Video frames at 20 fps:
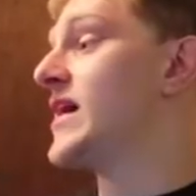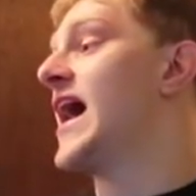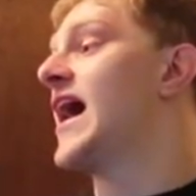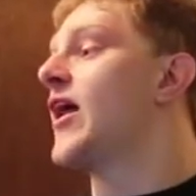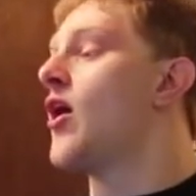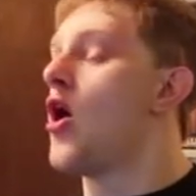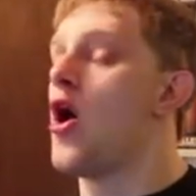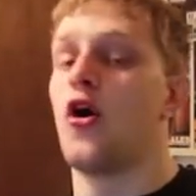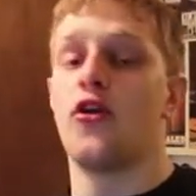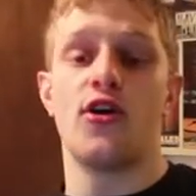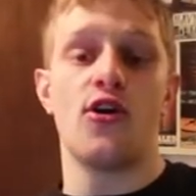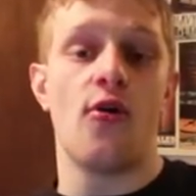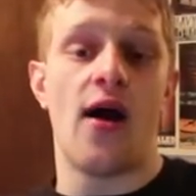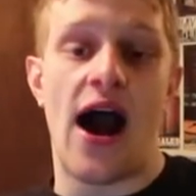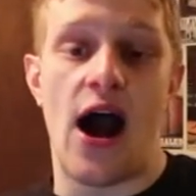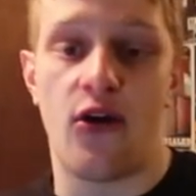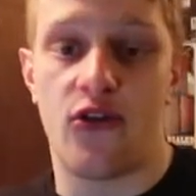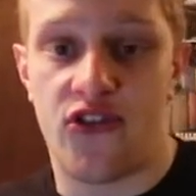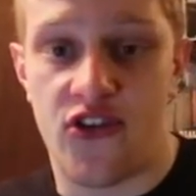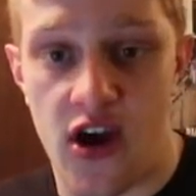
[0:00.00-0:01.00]
we got all new
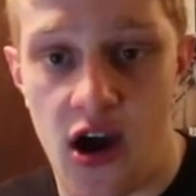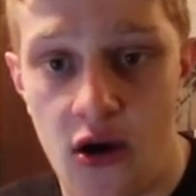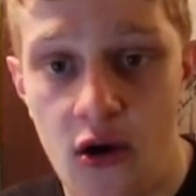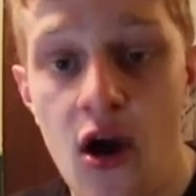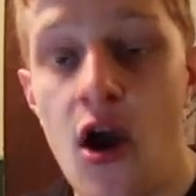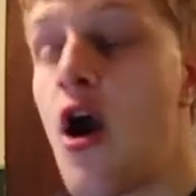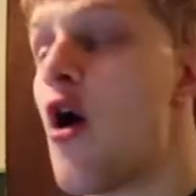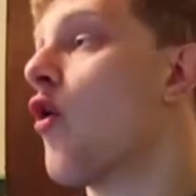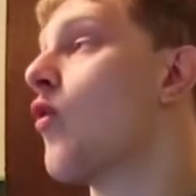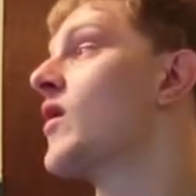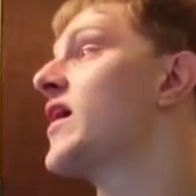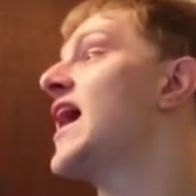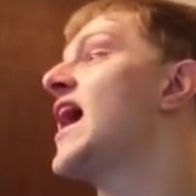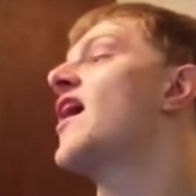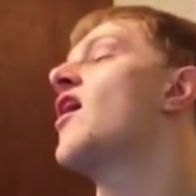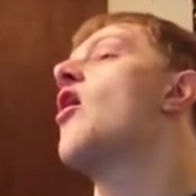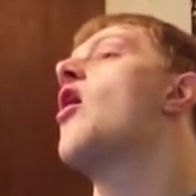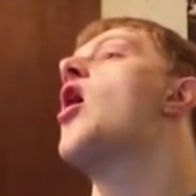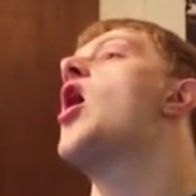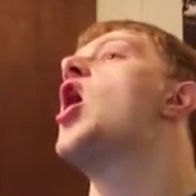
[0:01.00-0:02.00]
outro, we
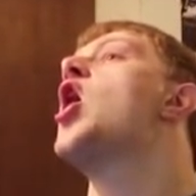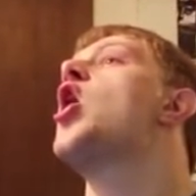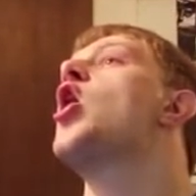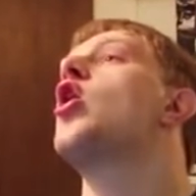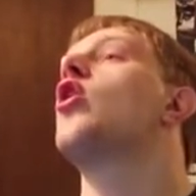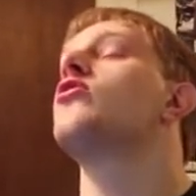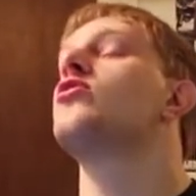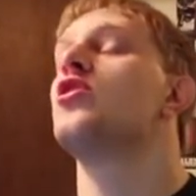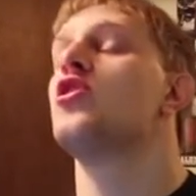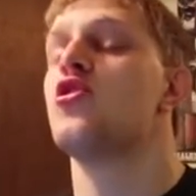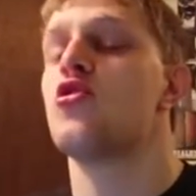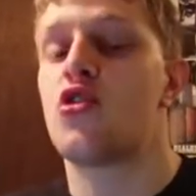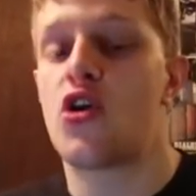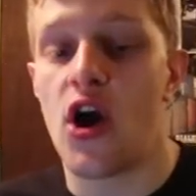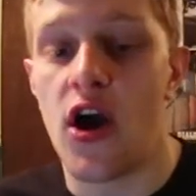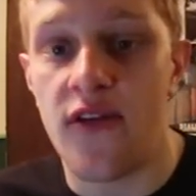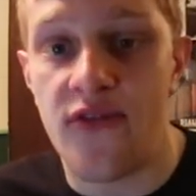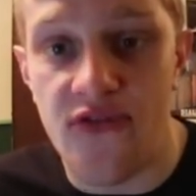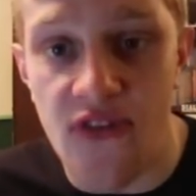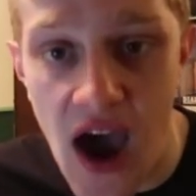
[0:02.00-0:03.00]
got all new
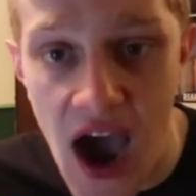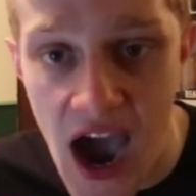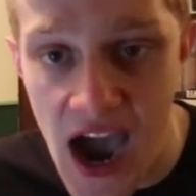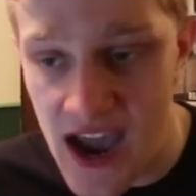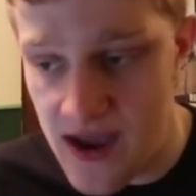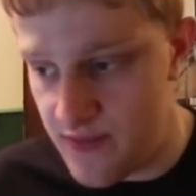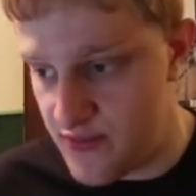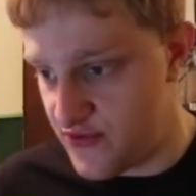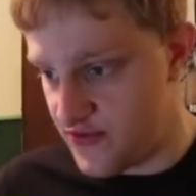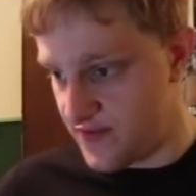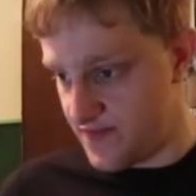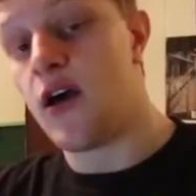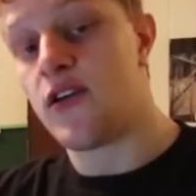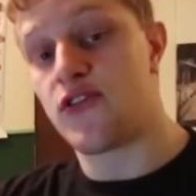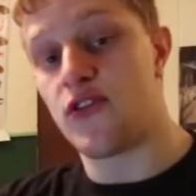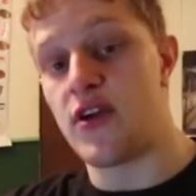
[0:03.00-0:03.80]
good vibes.